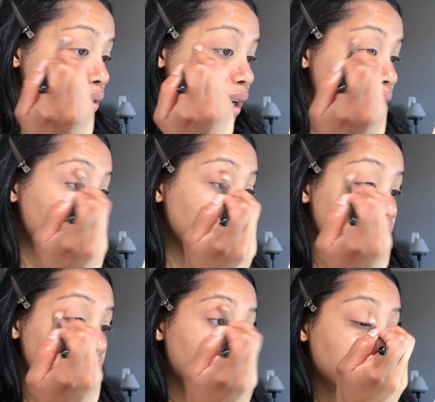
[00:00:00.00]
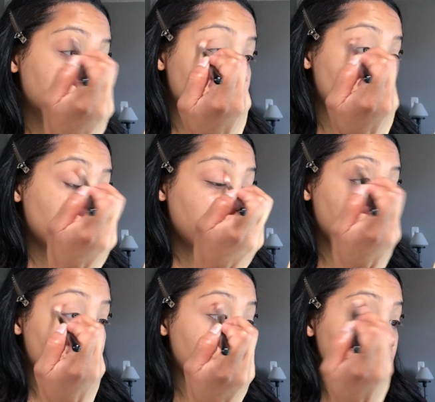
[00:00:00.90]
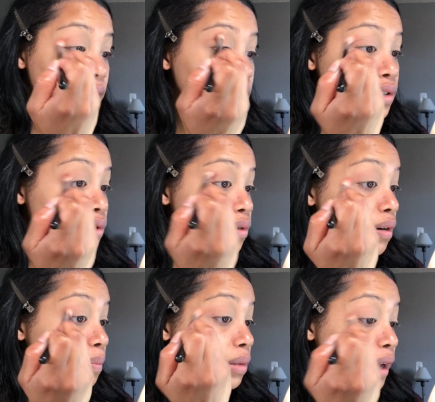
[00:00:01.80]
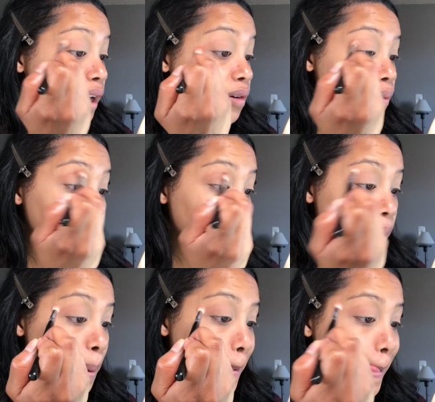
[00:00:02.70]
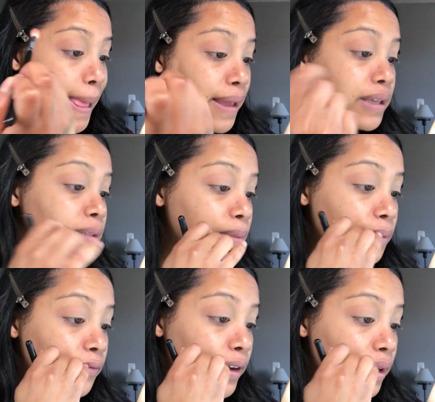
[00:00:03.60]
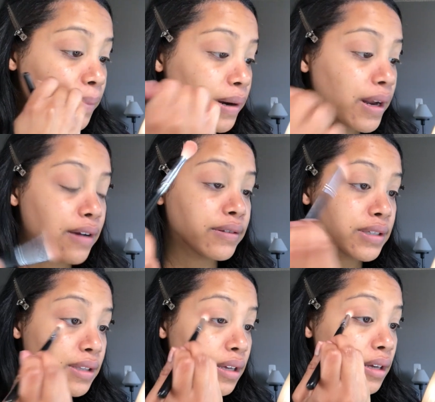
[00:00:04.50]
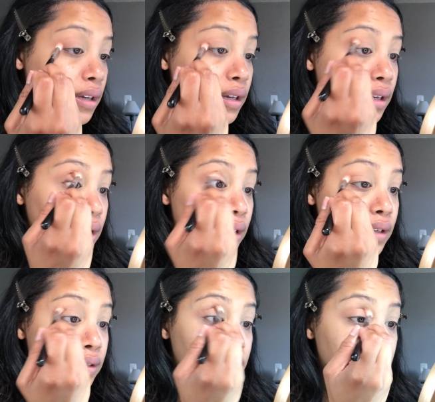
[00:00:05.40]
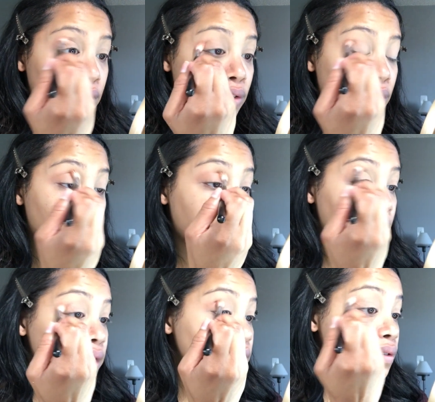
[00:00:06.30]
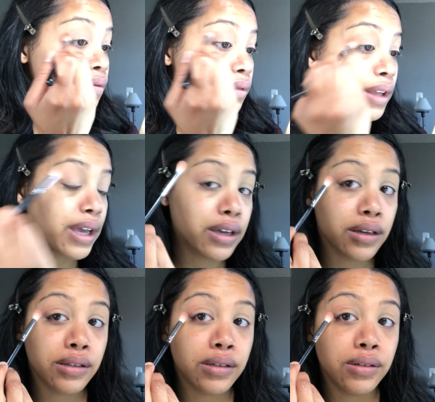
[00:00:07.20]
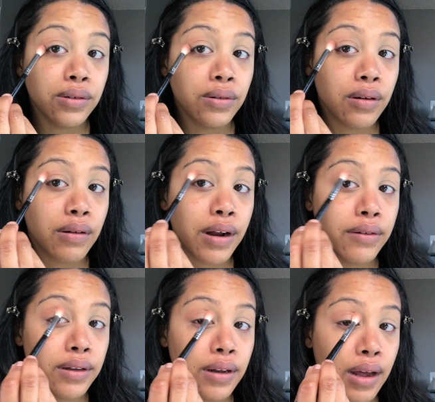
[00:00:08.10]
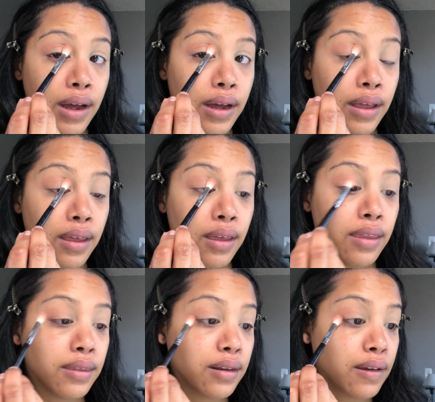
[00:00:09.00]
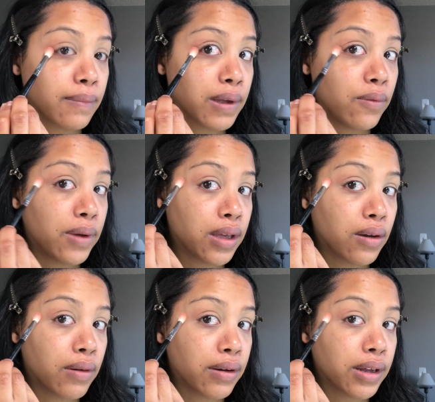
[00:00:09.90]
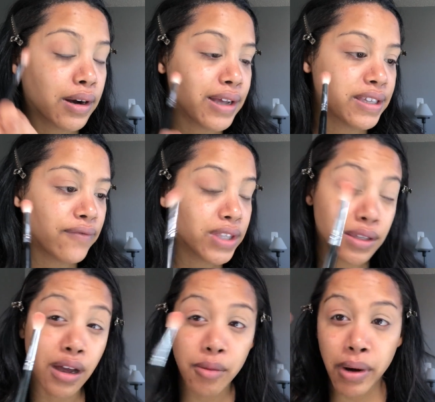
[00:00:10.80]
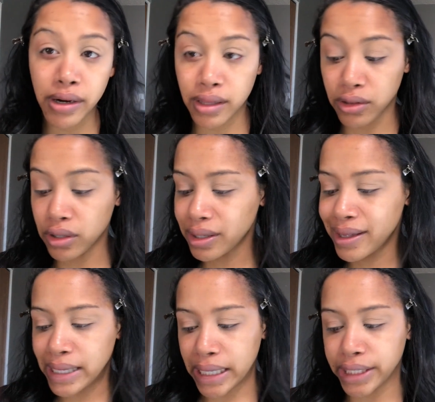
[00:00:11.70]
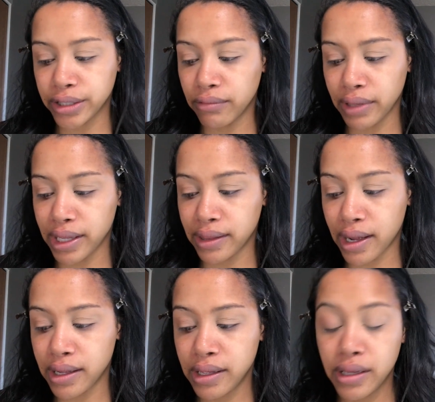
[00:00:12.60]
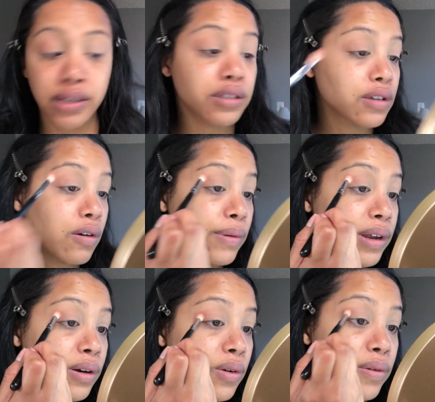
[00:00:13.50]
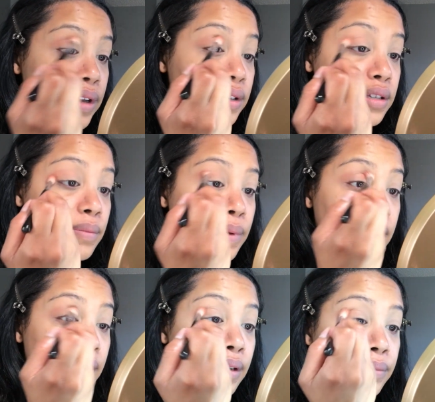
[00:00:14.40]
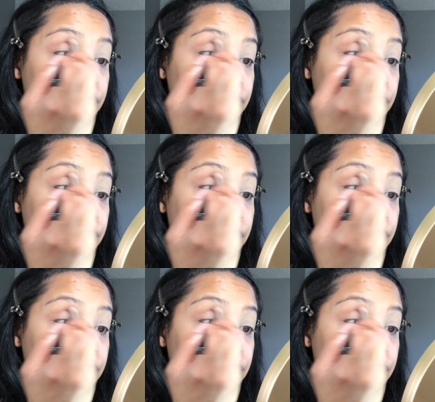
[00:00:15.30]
eye. So when I do a black wing, it is very pronounced. And so I don't like to do a rounded eye and then have my wing go out here as if it's not a part of the look. I don't like that. So we are going to be